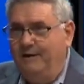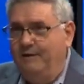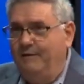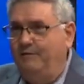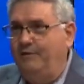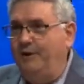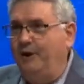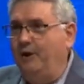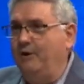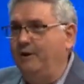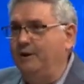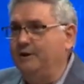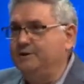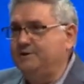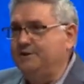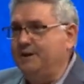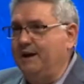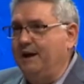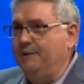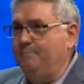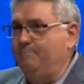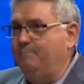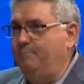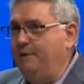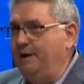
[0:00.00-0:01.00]
There is
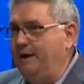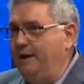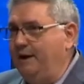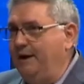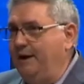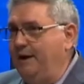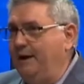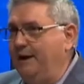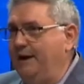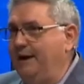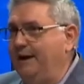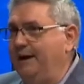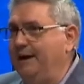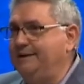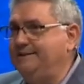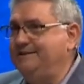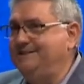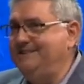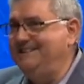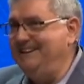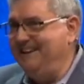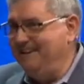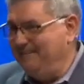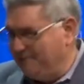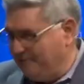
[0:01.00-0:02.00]
a big
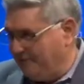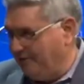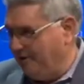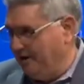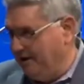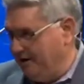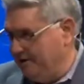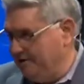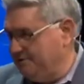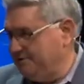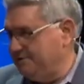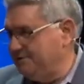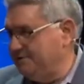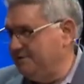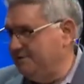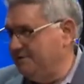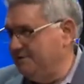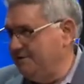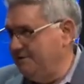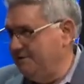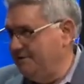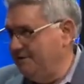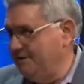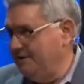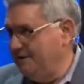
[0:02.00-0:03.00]
difference
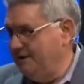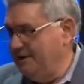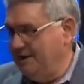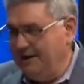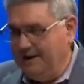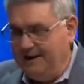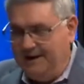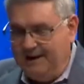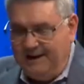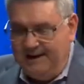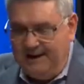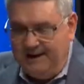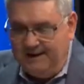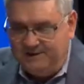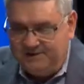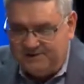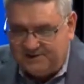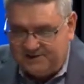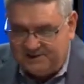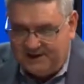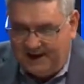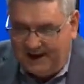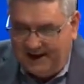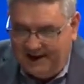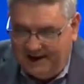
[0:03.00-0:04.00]
in
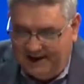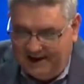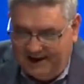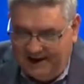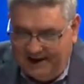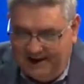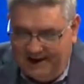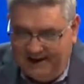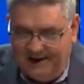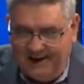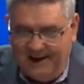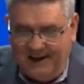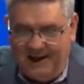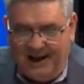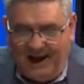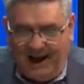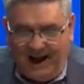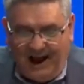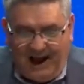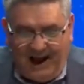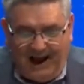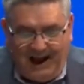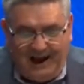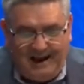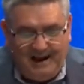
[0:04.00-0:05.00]
saying,
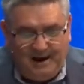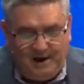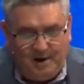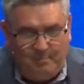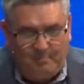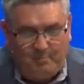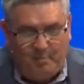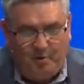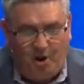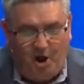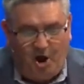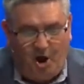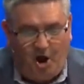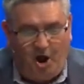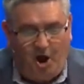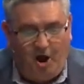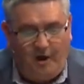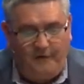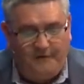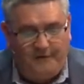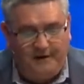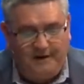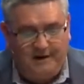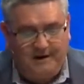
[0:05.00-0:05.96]
I applaud the